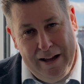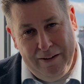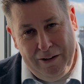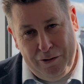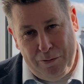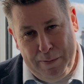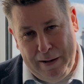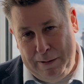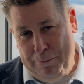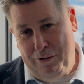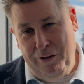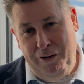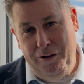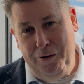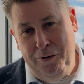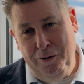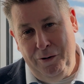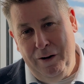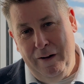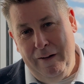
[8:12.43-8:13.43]
These are people
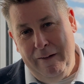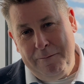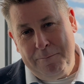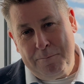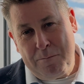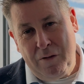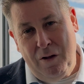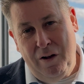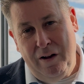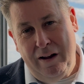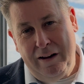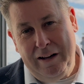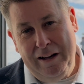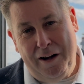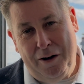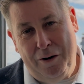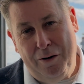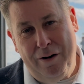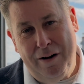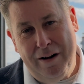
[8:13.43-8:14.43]
who, you
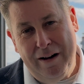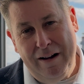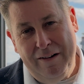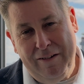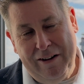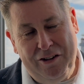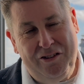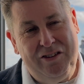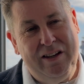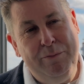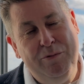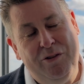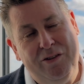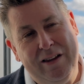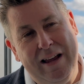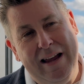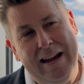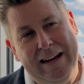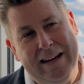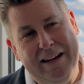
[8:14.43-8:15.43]
know, they just seem to
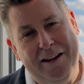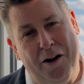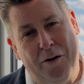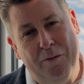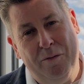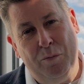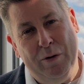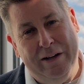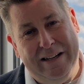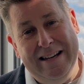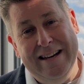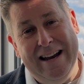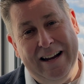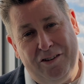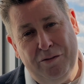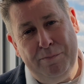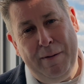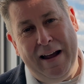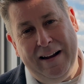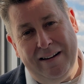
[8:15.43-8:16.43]
say, you know, we didn't
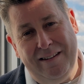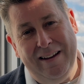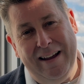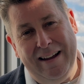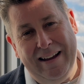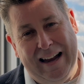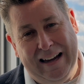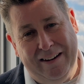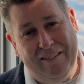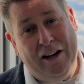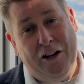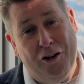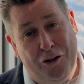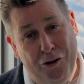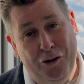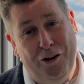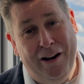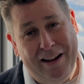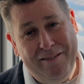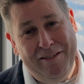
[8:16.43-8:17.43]
expect anything
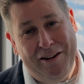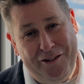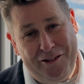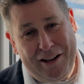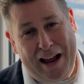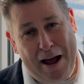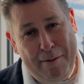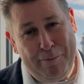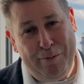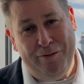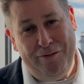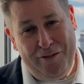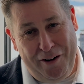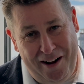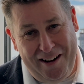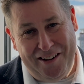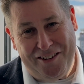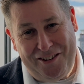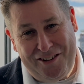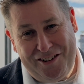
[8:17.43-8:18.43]
good like this to happen for
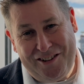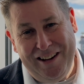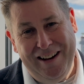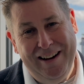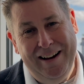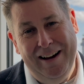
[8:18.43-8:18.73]
us,